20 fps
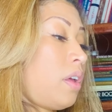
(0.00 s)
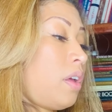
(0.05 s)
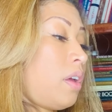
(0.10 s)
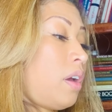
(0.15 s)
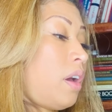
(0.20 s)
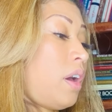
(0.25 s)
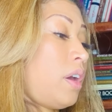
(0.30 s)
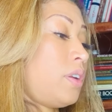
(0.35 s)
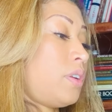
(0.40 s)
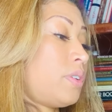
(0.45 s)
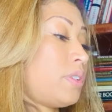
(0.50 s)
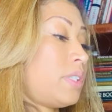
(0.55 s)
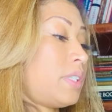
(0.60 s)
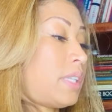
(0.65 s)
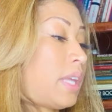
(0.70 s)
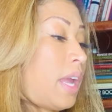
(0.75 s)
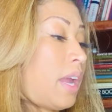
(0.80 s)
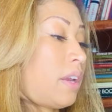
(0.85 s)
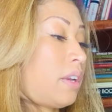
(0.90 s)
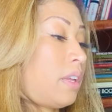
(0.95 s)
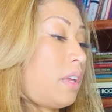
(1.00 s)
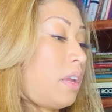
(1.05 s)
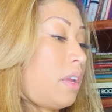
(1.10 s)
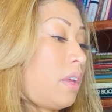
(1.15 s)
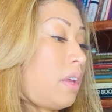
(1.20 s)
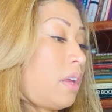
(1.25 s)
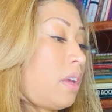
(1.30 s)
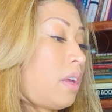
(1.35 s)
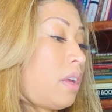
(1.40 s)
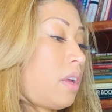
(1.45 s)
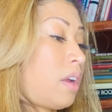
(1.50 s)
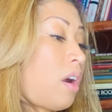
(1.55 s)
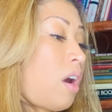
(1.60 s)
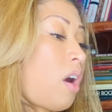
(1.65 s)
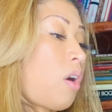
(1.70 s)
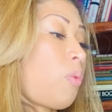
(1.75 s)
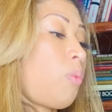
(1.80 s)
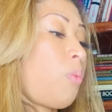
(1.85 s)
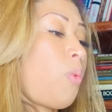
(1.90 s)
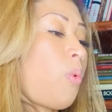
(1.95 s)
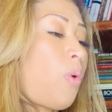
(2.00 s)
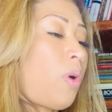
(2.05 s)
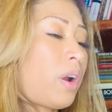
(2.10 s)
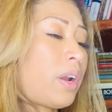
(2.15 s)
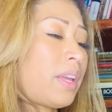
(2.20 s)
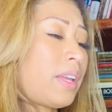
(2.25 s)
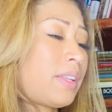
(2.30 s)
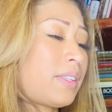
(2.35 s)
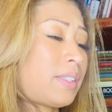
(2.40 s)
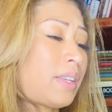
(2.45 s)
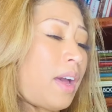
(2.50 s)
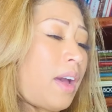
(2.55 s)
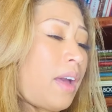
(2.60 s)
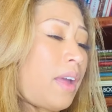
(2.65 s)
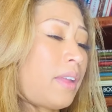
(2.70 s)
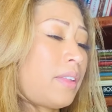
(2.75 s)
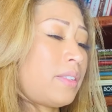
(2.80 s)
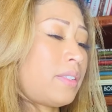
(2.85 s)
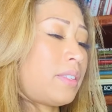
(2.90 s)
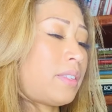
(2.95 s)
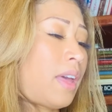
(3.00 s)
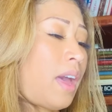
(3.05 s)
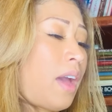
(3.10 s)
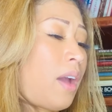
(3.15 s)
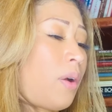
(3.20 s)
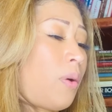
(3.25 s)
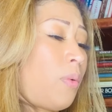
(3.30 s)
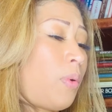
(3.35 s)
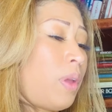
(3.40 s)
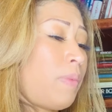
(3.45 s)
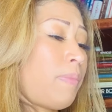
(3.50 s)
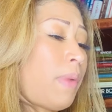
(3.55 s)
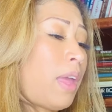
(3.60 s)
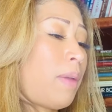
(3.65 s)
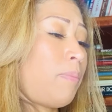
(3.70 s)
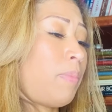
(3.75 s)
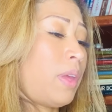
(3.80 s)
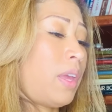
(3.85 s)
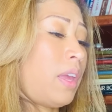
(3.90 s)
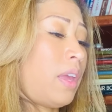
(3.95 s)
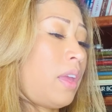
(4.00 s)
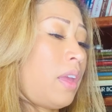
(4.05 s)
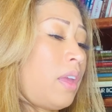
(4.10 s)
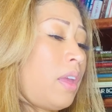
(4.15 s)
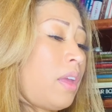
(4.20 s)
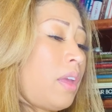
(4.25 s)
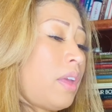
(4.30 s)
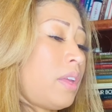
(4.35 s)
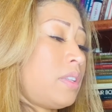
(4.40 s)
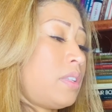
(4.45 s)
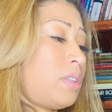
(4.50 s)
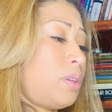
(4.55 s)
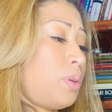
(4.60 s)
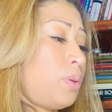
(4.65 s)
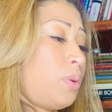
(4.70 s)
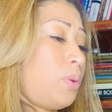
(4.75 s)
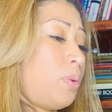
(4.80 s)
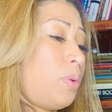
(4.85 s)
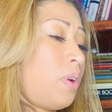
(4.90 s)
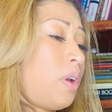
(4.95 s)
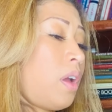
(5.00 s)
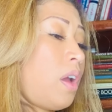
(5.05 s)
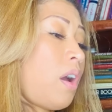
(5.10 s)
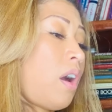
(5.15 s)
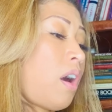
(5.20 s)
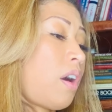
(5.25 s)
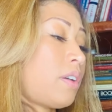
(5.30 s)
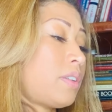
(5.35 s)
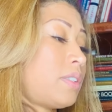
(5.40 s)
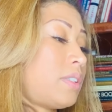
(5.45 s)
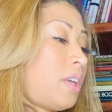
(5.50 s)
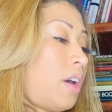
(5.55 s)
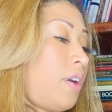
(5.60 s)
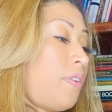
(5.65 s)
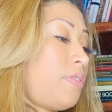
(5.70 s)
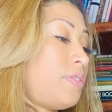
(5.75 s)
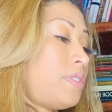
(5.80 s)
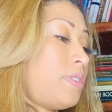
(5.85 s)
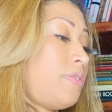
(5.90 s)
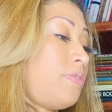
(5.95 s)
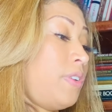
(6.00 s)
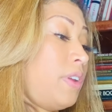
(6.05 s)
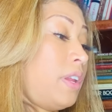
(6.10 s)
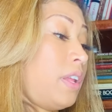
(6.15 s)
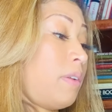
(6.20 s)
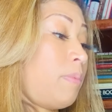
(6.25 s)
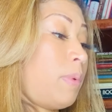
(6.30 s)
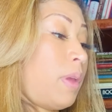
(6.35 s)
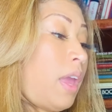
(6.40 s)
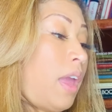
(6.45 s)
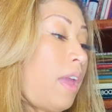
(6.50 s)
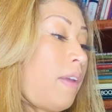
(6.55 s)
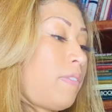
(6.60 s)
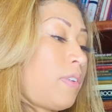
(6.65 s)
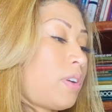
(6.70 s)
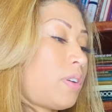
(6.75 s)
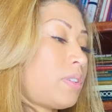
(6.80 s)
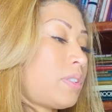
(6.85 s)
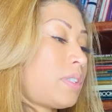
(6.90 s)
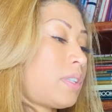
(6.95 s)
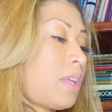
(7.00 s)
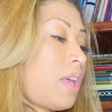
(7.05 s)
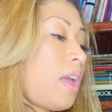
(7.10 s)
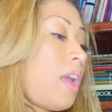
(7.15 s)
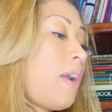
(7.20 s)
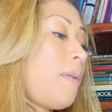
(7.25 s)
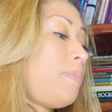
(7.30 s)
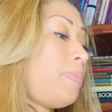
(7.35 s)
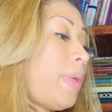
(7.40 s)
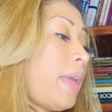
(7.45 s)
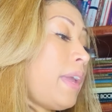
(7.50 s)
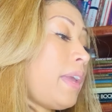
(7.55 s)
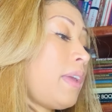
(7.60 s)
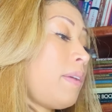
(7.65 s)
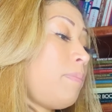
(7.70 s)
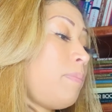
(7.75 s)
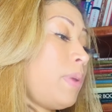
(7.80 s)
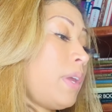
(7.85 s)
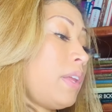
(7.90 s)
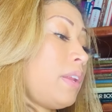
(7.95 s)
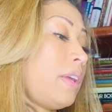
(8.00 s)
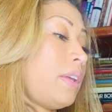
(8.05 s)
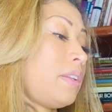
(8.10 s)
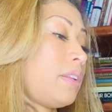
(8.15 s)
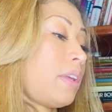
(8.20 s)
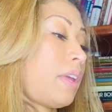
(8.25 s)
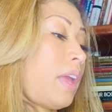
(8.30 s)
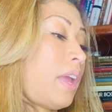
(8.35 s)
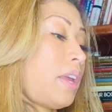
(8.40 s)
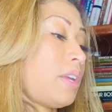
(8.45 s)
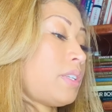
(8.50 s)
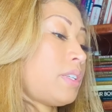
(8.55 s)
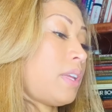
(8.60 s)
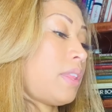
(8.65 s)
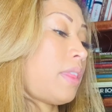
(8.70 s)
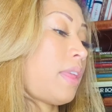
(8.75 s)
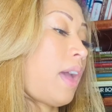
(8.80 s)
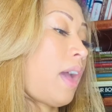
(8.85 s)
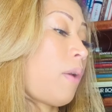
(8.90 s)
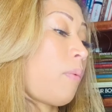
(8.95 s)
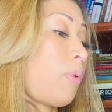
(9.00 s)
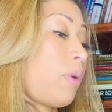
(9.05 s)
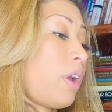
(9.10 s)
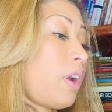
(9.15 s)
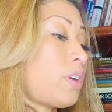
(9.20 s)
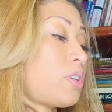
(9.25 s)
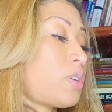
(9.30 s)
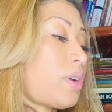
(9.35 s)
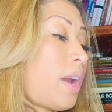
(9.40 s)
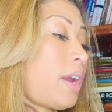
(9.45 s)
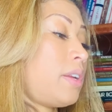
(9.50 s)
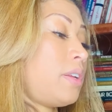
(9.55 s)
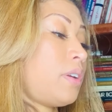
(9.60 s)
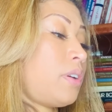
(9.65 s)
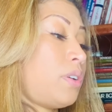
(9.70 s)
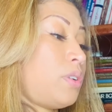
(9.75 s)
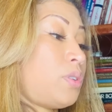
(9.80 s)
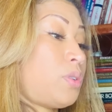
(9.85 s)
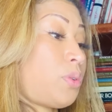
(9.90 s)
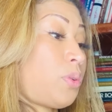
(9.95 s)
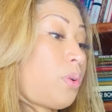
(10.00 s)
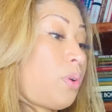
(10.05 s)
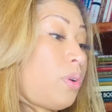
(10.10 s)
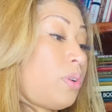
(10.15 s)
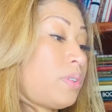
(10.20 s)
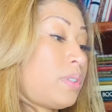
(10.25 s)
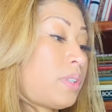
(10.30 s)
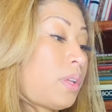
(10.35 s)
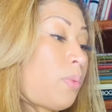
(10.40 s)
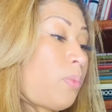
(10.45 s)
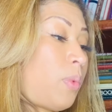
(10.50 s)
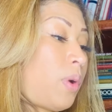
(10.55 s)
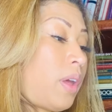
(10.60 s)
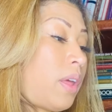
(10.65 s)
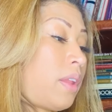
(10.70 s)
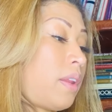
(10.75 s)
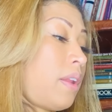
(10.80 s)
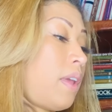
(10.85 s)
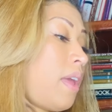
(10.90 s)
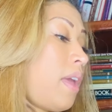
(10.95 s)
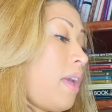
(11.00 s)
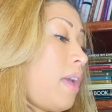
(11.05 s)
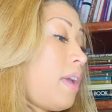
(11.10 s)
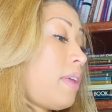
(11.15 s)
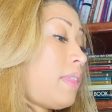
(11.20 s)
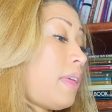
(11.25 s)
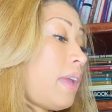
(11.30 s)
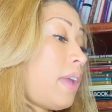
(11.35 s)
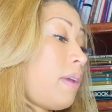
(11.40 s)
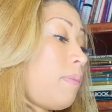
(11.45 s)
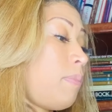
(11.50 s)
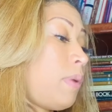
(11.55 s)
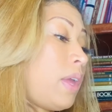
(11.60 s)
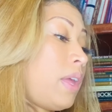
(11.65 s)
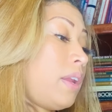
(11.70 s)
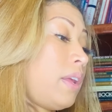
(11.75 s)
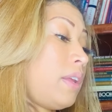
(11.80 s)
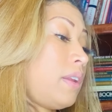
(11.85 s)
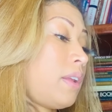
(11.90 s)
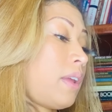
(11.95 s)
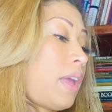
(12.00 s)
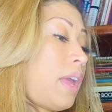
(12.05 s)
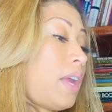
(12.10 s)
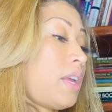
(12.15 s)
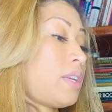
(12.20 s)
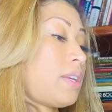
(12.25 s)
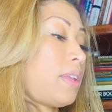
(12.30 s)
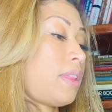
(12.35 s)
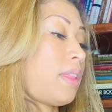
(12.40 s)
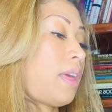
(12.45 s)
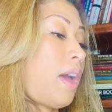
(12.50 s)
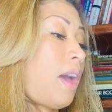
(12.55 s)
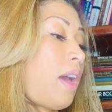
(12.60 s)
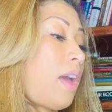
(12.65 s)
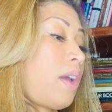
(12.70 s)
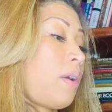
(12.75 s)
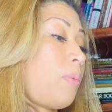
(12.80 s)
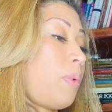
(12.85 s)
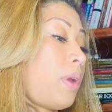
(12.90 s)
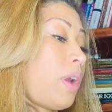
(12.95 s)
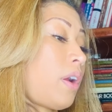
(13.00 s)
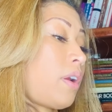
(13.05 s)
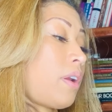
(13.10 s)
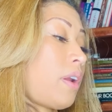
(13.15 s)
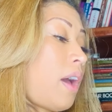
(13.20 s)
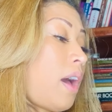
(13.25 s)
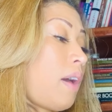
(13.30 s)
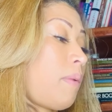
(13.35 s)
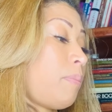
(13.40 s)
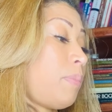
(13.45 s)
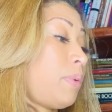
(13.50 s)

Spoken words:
understanding are warning signs that we may be into our self-defeating behaviors. They can be an indication that we are trying to control someone. They can be an indication that we are not